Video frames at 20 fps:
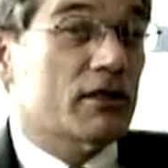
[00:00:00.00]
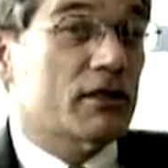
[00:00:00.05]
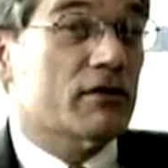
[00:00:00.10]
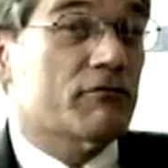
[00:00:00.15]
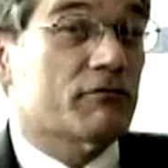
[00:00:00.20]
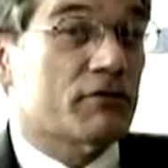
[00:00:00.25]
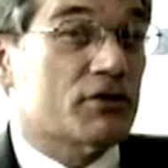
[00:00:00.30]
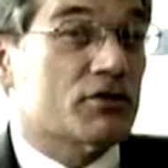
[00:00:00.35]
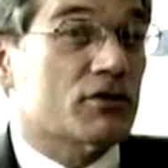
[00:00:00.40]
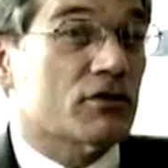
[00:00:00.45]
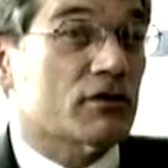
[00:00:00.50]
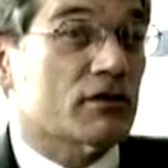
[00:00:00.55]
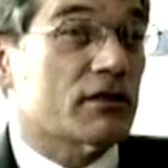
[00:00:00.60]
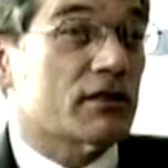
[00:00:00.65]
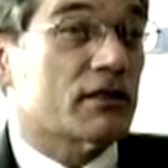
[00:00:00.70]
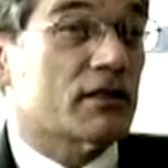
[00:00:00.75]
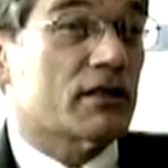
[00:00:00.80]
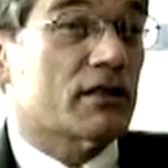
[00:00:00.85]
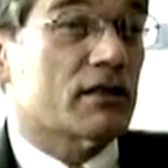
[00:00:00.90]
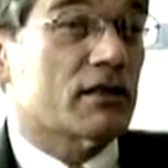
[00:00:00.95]

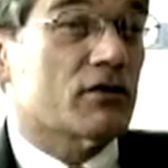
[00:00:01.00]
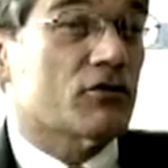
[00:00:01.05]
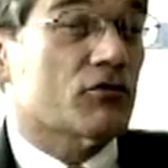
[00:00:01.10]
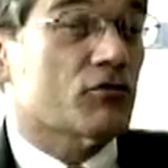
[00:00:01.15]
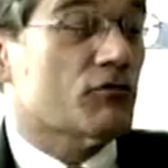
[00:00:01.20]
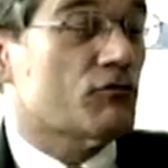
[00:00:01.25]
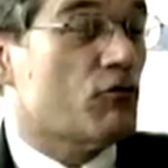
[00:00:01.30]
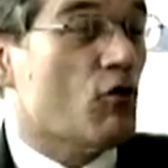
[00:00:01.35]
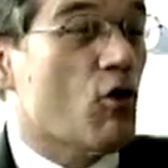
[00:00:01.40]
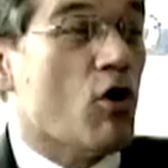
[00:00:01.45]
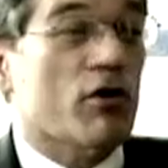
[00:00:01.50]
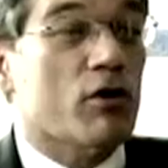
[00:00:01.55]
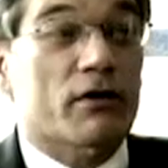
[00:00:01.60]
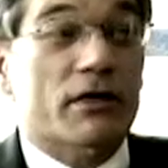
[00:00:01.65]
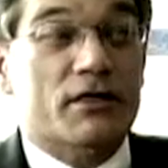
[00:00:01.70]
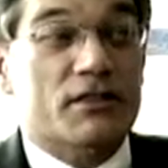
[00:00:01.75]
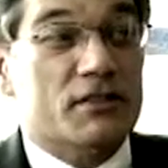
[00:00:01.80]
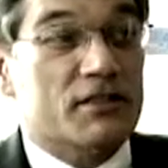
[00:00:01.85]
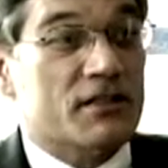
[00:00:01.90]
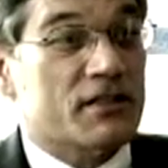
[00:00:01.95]
individually has far
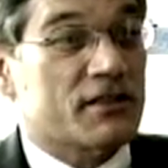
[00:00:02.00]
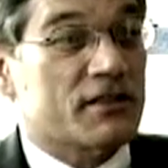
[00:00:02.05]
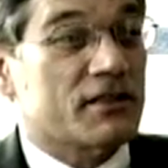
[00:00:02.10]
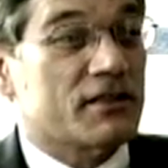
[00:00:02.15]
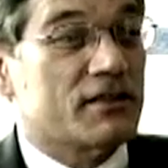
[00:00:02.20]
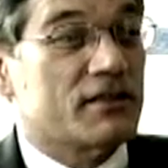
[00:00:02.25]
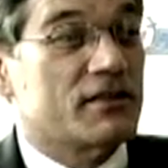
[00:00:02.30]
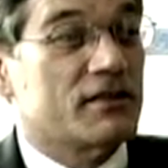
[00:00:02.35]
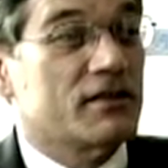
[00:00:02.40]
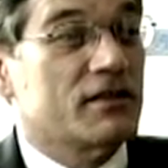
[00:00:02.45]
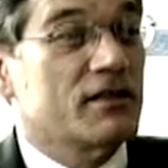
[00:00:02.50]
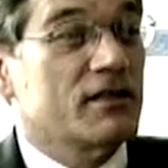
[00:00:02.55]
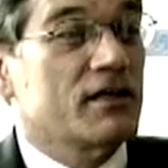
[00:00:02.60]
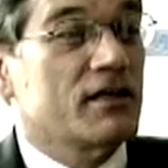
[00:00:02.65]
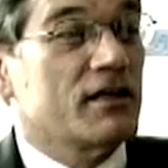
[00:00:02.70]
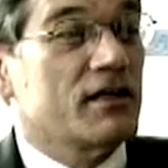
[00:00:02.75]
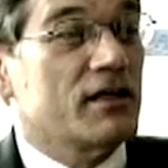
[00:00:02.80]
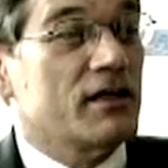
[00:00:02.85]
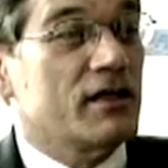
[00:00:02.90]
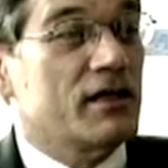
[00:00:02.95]
exceeded
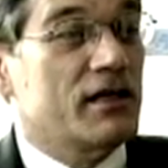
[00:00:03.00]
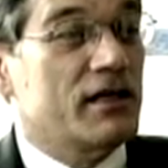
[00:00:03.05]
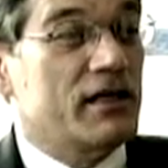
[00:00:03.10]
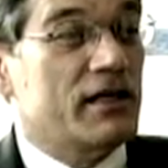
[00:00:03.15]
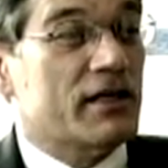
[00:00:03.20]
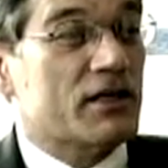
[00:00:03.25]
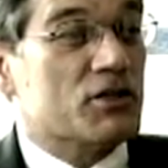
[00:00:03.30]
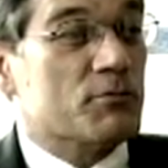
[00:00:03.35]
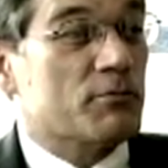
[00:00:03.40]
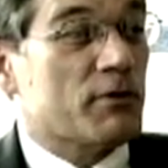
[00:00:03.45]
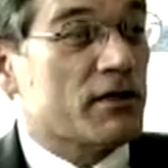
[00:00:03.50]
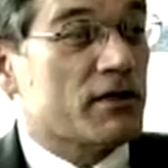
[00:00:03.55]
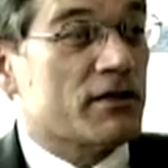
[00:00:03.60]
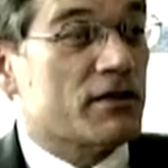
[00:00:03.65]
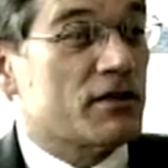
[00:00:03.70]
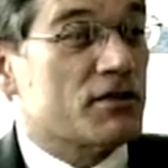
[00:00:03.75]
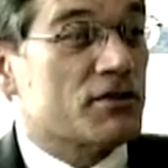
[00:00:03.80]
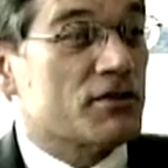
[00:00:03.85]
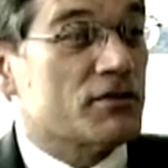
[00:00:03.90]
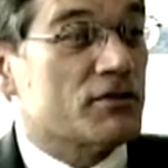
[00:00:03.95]
any
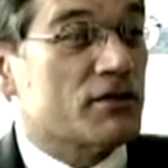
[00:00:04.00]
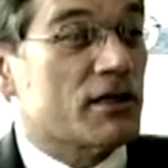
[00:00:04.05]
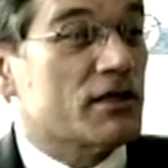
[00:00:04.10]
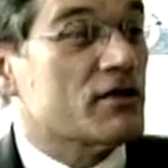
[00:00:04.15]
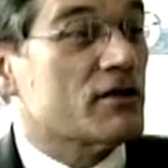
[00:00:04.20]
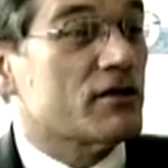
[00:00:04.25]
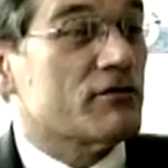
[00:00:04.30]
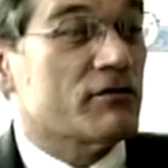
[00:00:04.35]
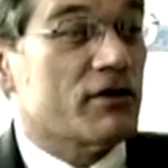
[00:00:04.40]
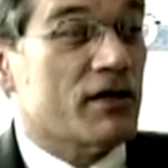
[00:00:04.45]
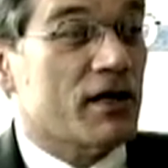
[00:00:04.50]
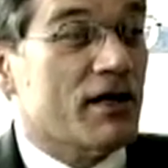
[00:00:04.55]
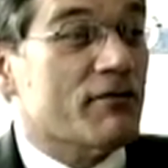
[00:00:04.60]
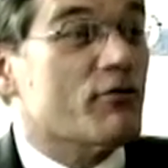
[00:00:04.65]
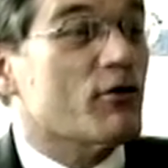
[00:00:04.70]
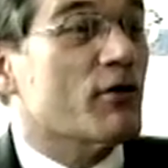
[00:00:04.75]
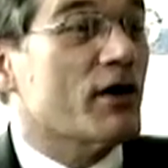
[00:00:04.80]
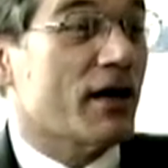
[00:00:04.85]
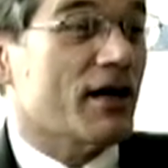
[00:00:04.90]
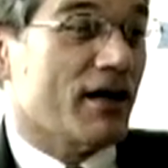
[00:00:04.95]
expectations I could have
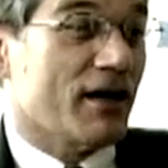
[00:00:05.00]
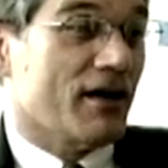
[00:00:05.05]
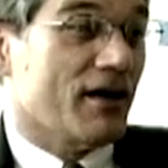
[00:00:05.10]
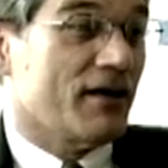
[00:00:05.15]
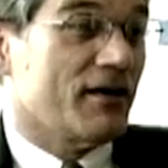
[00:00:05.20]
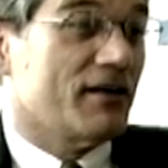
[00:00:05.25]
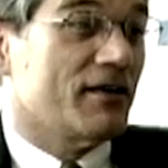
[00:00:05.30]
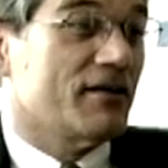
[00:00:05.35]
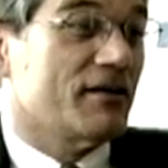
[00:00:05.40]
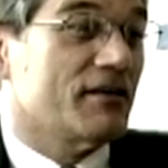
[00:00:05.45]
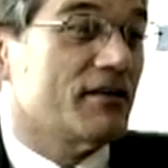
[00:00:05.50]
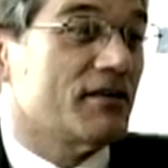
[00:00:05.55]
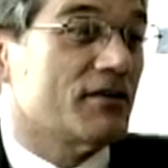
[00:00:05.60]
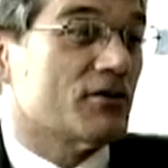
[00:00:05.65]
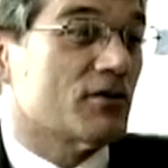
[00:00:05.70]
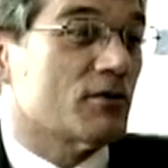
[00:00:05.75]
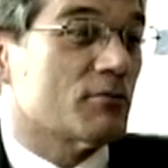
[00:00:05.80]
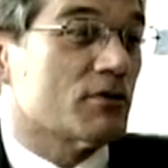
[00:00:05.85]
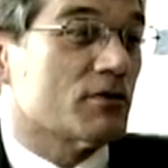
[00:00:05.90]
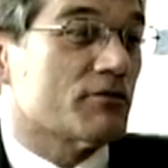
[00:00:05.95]
ever had in
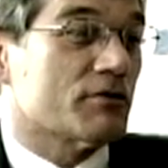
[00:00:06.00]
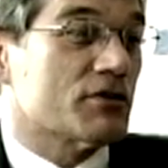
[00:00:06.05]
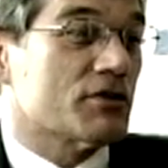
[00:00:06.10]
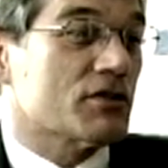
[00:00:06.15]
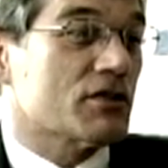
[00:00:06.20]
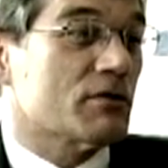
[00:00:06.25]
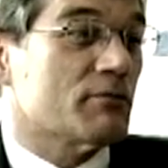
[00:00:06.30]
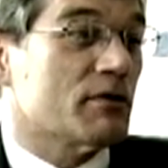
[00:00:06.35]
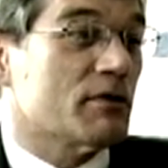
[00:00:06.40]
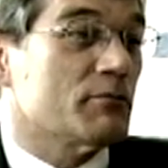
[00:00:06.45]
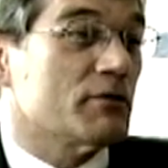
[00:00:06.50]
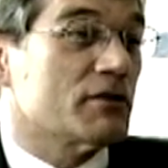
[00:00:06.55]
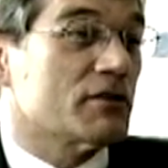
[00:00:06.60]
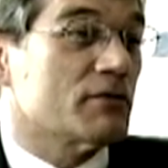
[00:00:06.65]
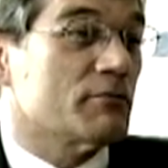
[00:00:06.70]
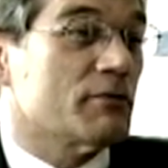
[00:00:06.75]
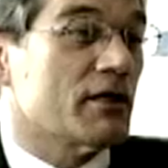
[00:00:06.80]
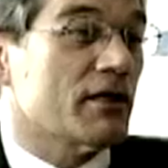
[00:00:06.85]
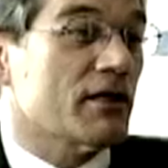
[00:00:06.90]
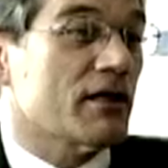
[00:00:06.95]
terms of his commitment
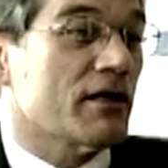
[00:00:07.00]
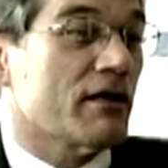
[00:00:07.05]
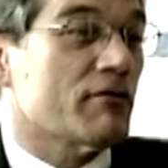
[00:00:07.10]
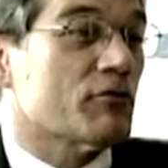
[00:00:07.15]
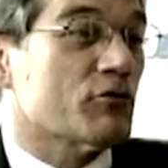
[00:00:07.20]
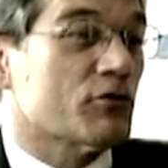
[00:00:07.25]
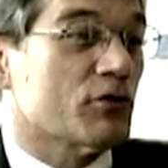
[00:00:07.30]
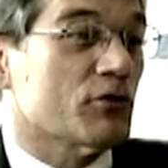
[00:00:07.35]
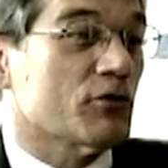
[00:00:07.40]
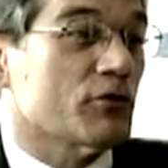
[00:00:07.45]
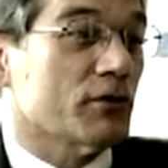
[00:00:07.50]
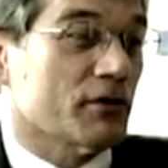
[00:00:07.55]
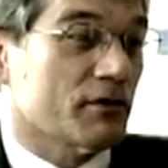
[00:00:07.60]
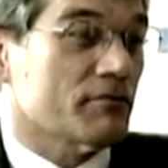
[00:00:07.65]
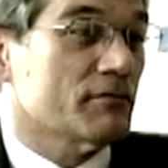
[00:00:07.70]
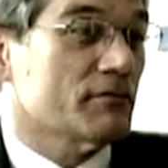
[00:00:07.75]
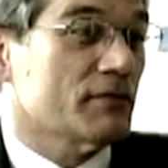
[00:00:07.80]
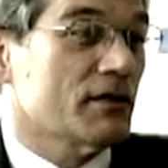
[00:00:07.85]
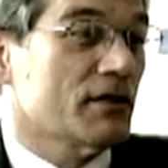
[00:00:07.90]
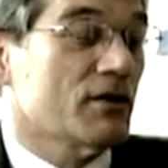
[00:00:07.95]
to making Evansville
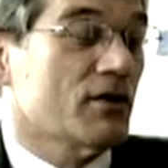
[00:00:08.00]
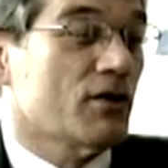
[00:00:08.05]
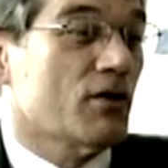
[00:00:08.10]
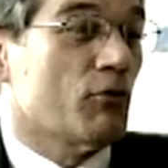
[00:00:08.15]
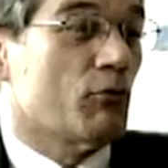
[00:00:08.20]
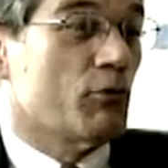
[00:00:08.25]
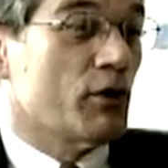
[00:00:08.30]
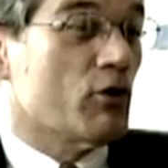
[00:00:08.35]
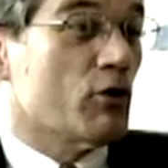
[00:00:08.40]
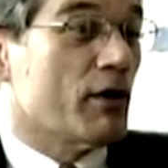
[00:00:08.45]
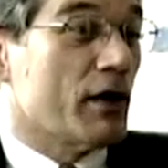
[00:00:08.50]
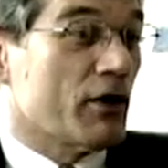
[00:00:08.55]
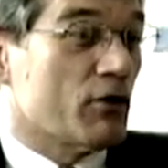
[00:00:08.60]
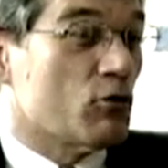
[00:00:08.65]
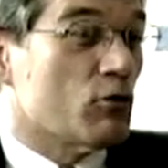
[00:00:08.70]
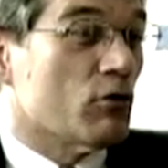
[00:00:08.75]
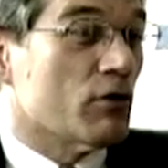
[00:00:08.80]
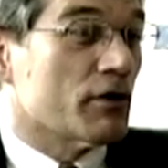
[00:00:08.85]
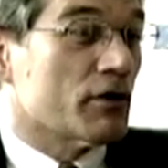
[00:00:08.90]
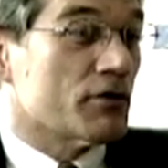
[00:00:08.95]
real
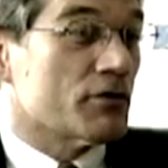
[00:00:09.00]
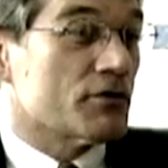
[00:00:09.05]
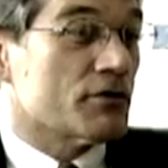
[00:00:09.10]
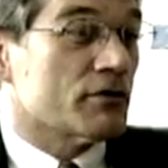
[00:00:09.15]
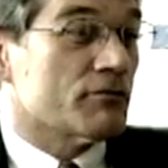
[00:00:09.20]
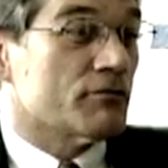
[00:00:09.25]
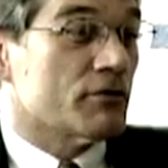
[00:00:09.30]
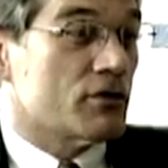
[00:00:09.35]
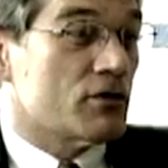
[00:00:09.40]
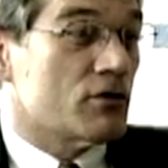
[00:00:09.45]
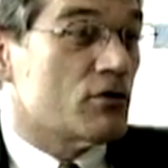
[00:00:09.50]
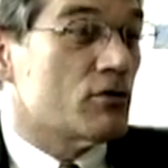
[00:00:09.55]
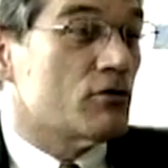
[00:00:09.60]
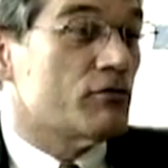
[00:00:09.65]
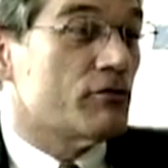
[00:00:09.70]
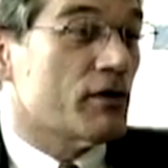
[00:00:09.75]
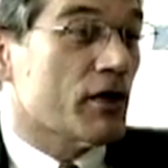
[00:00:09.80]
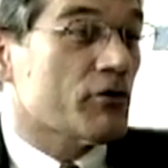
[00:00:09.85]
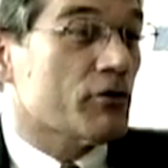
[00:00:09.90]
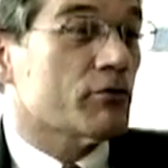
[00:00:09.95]
headquarters of the new
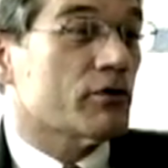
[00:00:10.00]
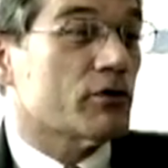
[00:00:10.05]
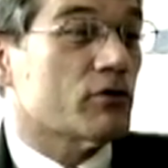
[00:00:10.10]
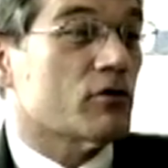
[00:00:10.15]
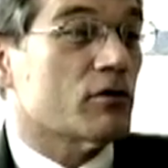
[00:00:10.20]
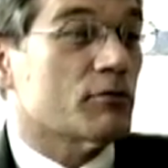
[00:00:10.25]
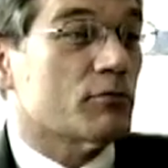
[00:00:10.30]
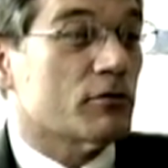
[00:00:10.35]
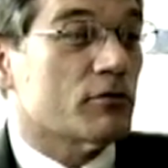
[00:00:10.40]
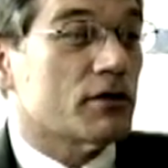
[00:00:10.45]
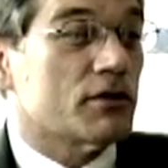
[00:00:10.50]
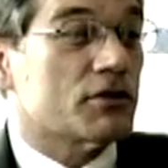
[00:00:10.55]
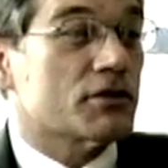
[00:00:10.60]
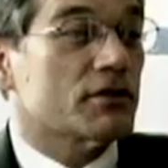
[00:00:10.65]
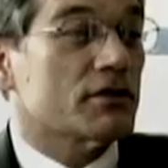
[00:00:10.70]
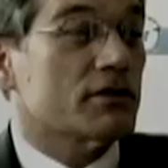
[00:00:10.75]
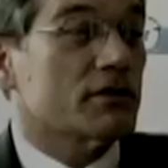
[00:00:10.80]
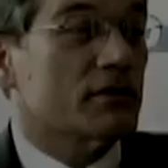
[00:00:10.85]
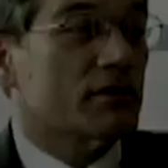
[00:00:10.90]
Vectren Corporation.